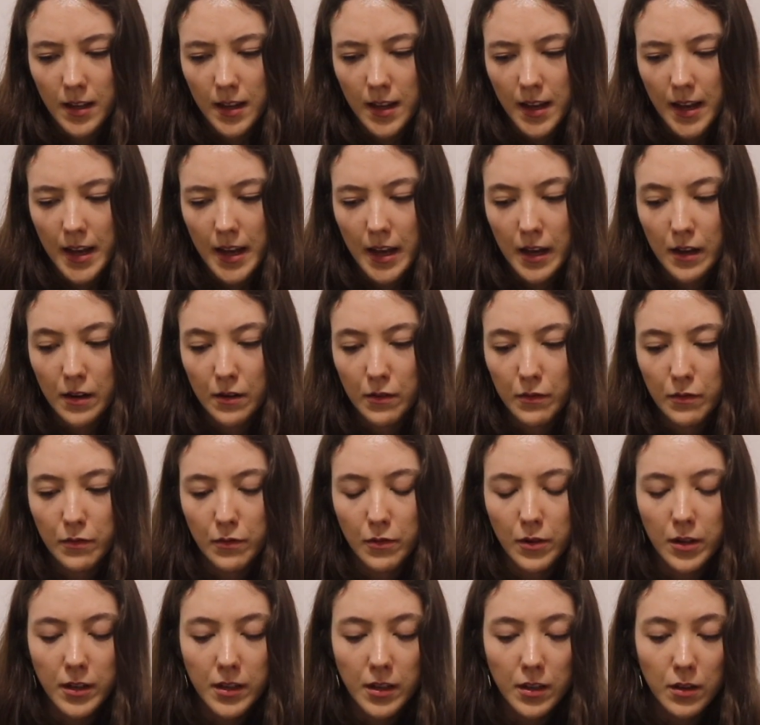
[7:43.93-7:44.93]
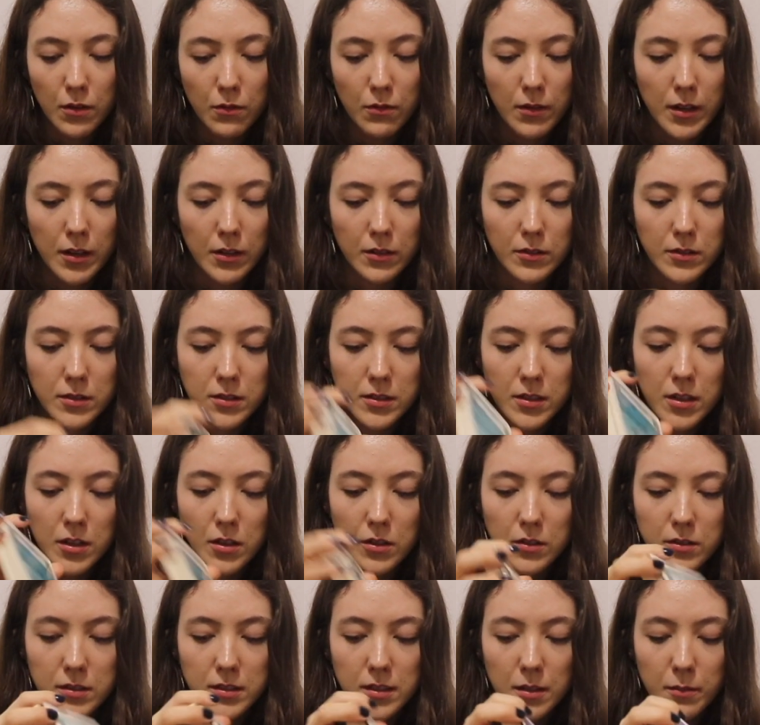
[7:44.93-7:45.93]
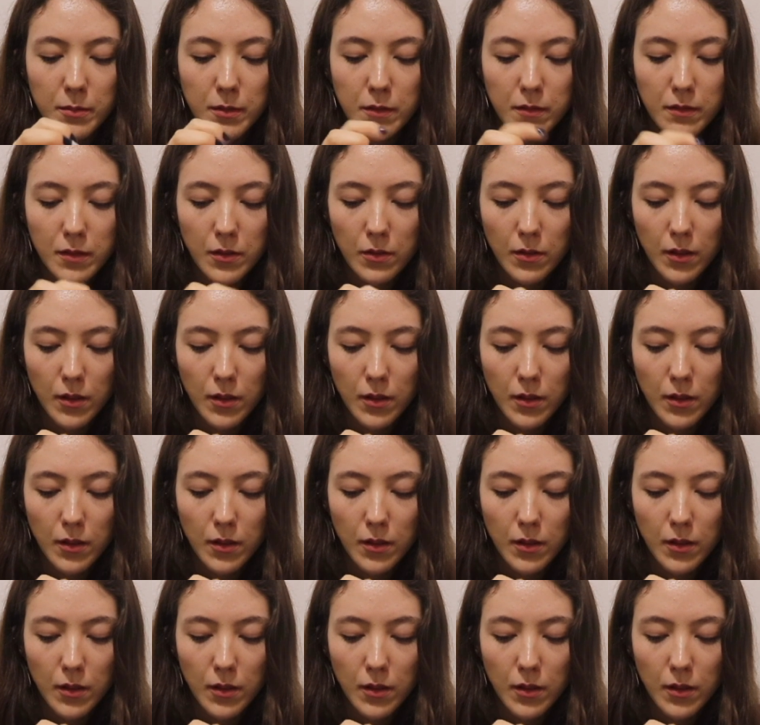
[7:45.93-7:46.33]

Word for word: and fork in the road. So some of you